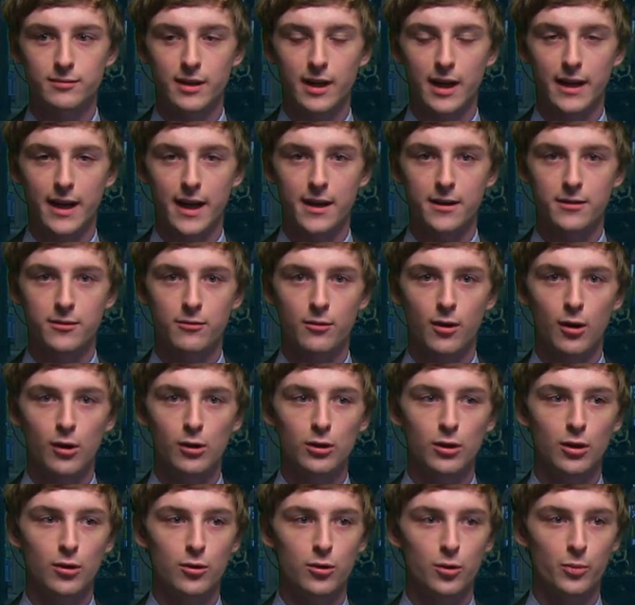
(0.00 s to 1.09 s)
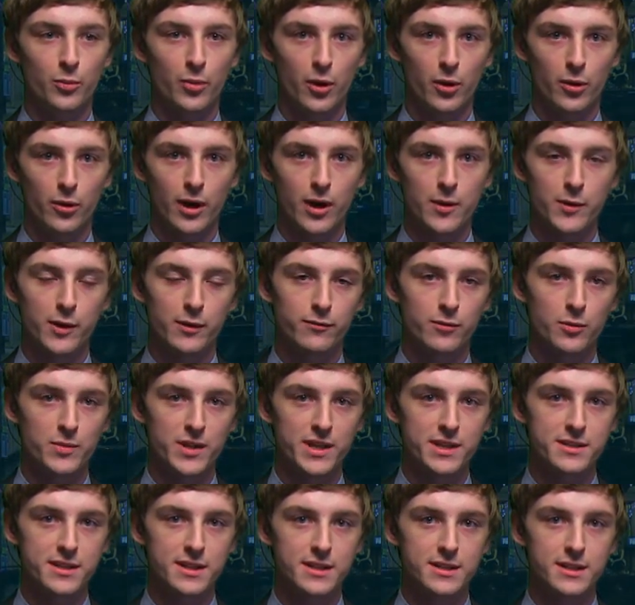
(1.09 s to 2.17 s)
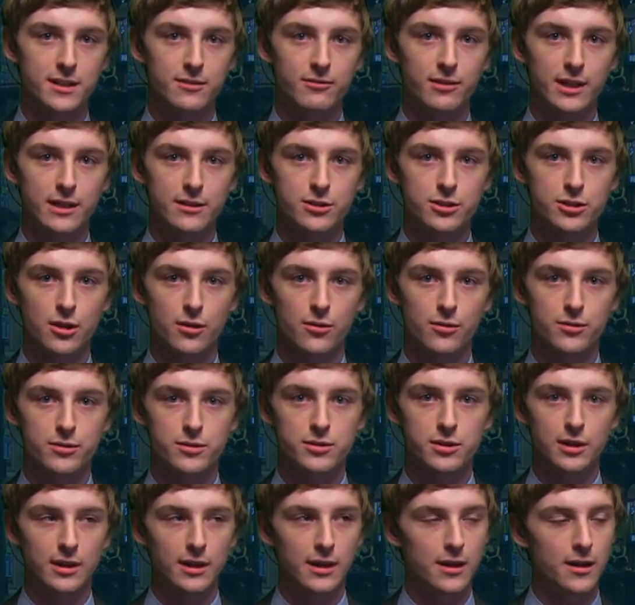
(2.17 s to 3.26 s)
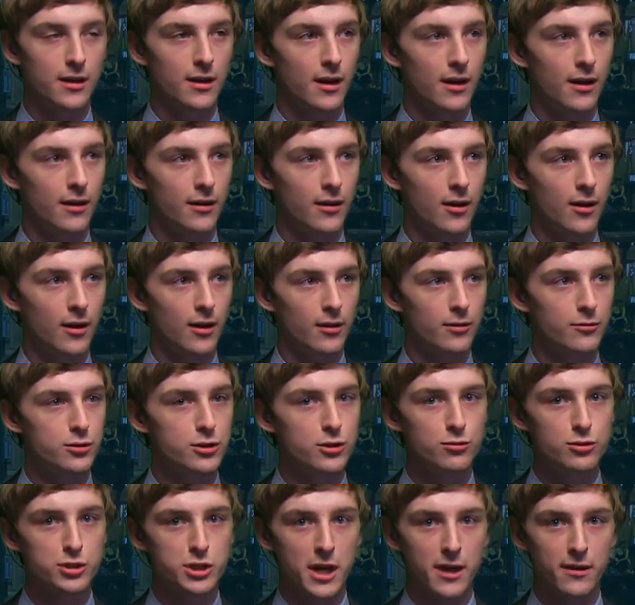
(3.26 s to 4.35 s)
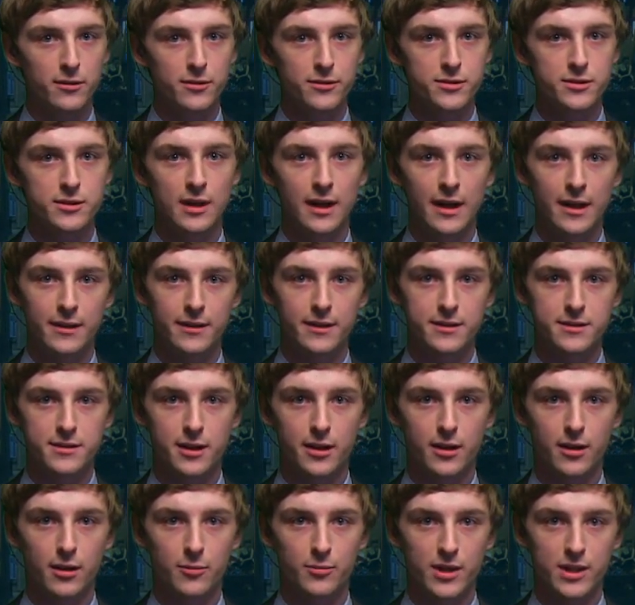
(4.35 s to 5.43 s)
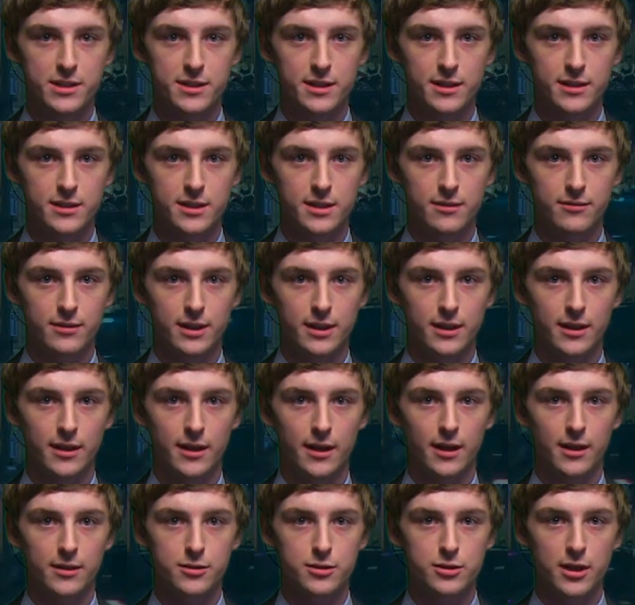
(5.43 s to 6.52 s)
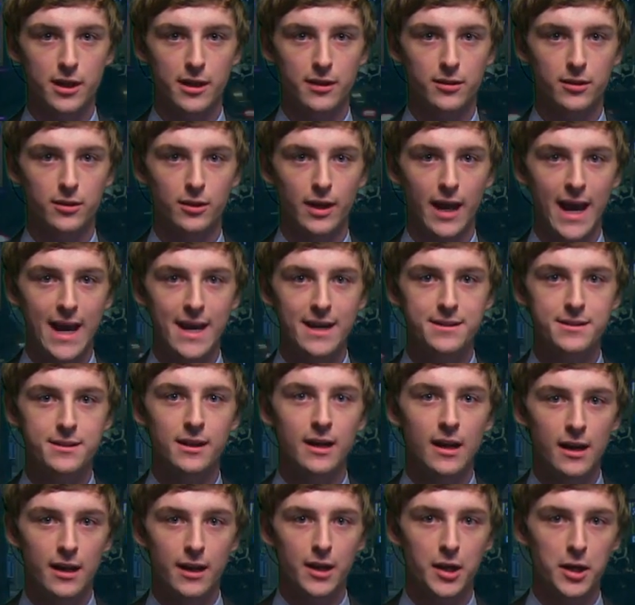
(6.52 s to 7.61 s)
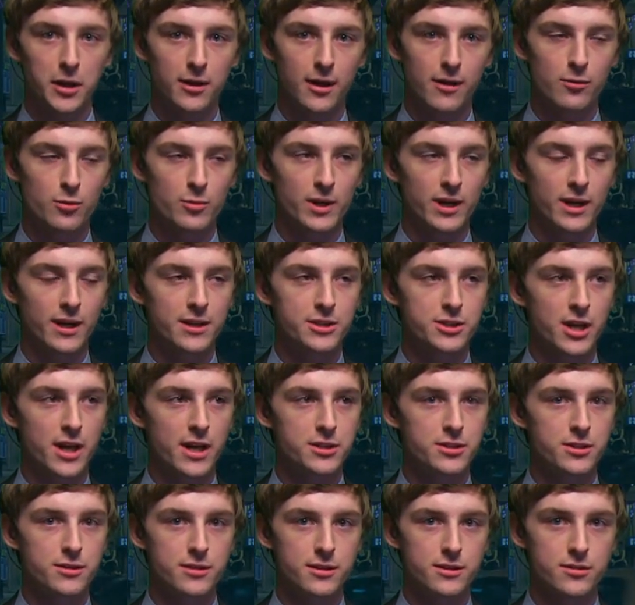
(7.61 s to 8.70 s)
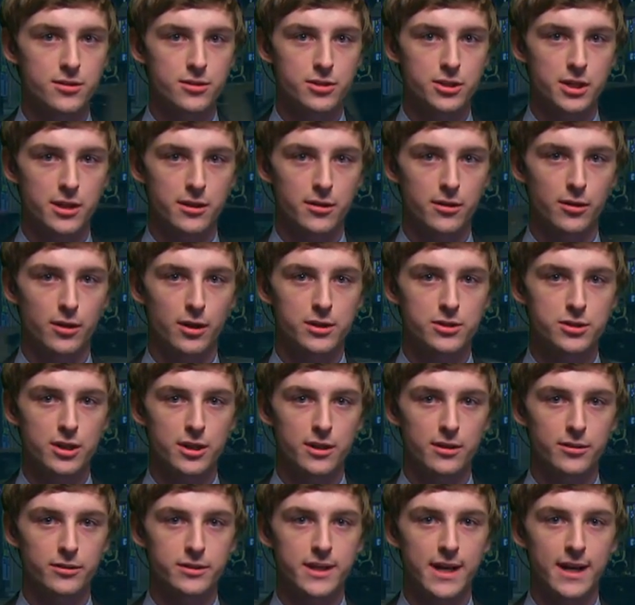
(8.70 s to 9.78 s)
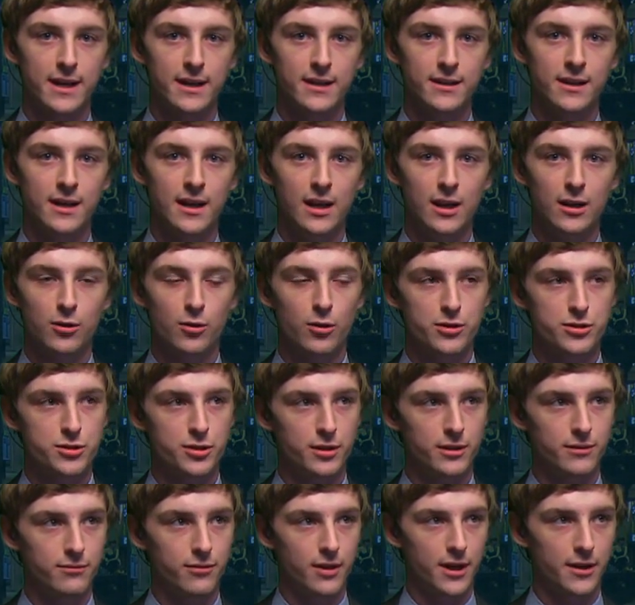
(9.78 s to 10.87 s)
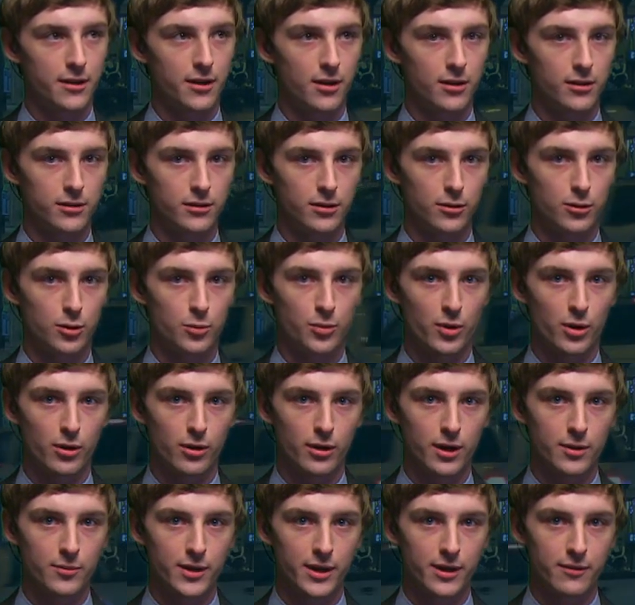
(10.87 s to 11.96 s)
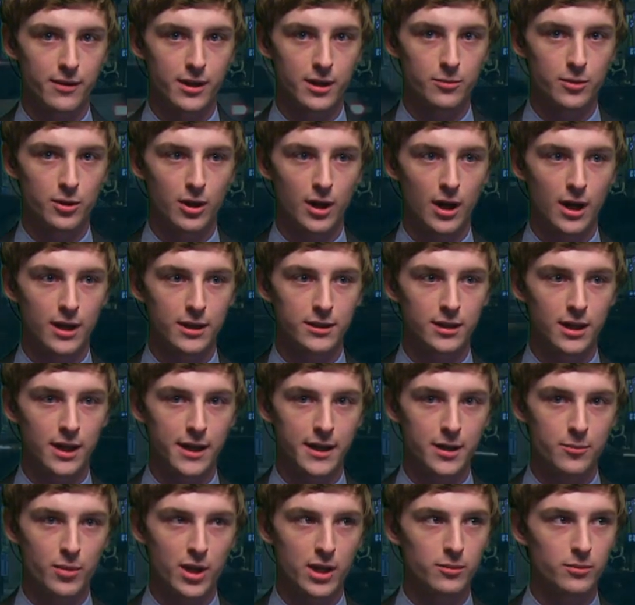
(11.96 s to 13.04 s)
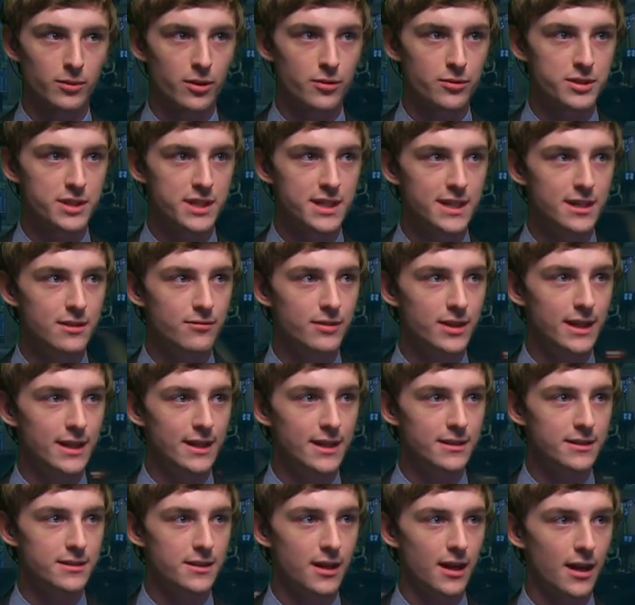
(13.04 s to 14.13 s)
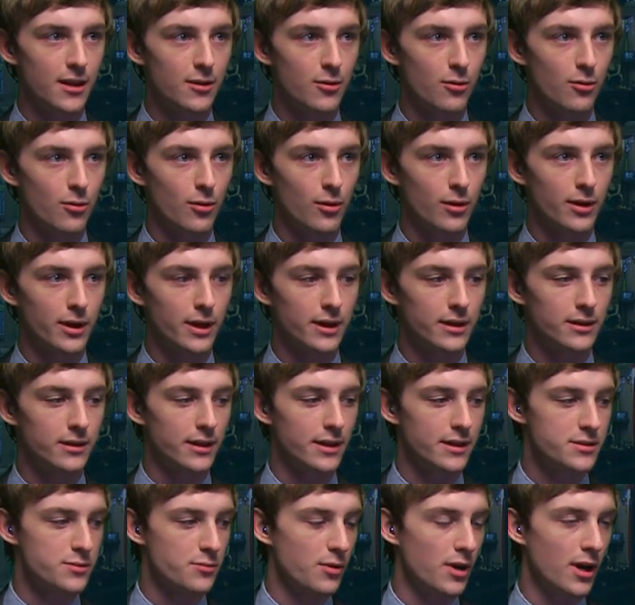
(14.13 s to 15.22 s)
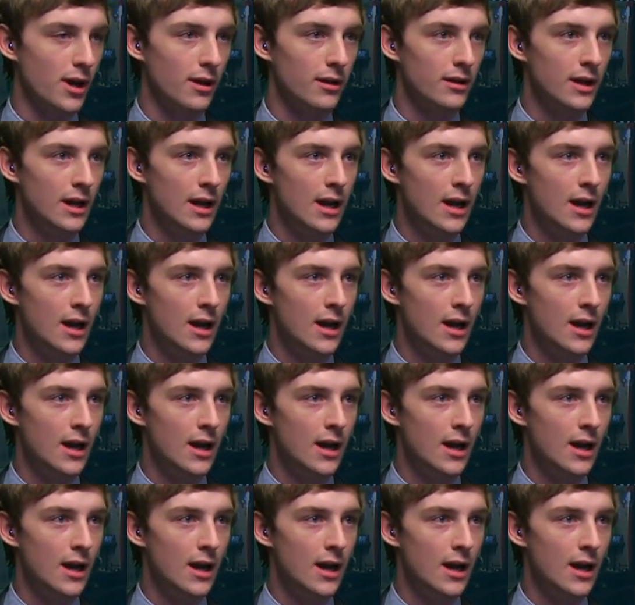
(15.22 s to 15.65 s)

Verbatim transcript: Again, all local programming from BCTV shows uh, on our two channels. This here, BCTV uh, Channel 8, and our Government and Education sister channel, Channel 10. Of course, you can find all our local programming available online at brattleboro.tv.org as well.